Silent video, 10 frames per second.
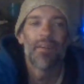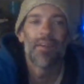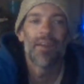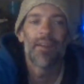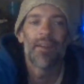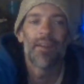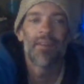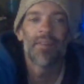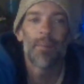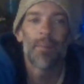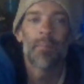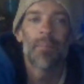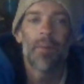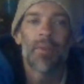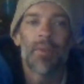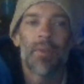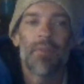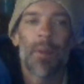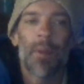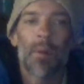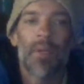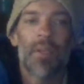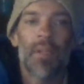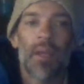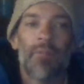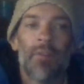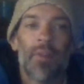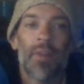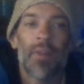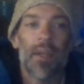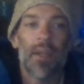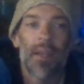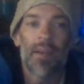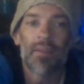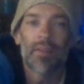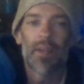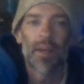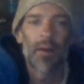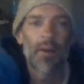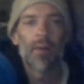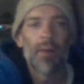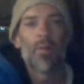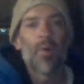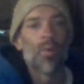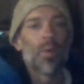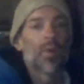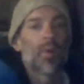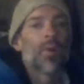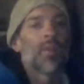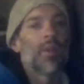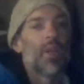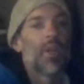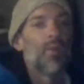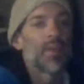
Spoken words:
In a statement published on February 7th, NASA laid out how it will work with U.S.